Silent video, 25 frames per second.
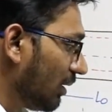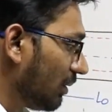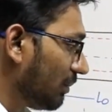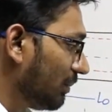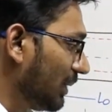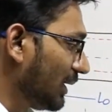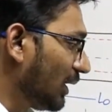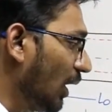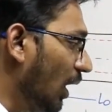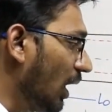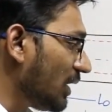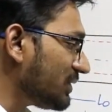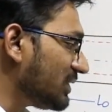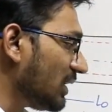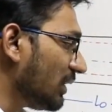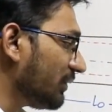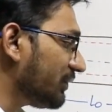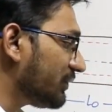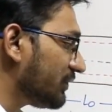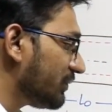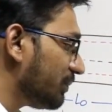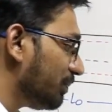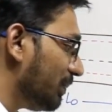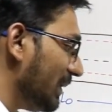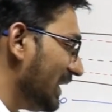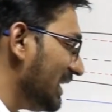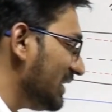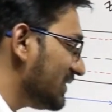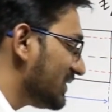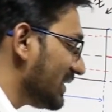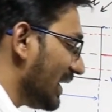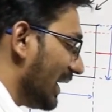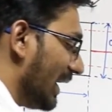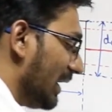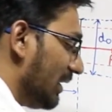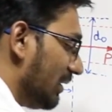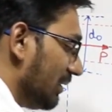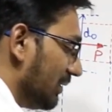Because of
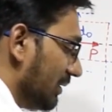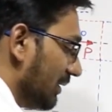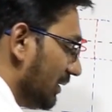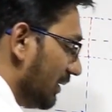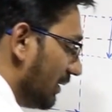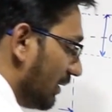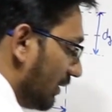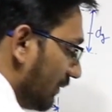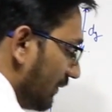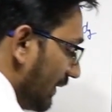Pz,